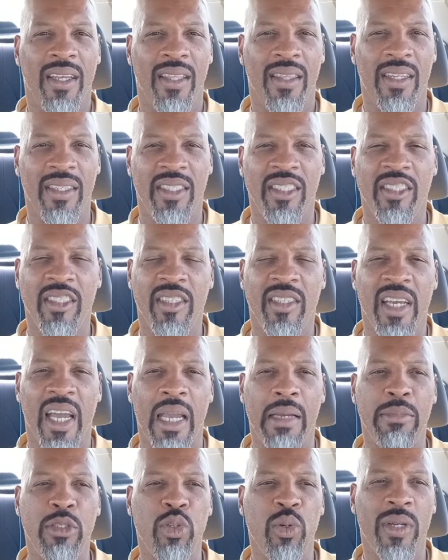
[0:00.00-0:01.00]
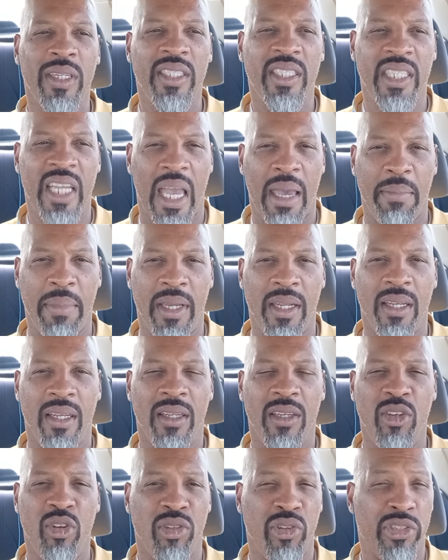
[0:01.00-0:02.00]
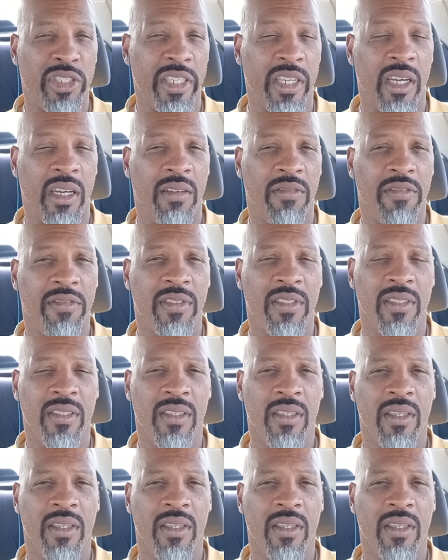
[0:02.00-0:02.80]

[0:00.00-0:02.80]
This is a time to examine yourselves,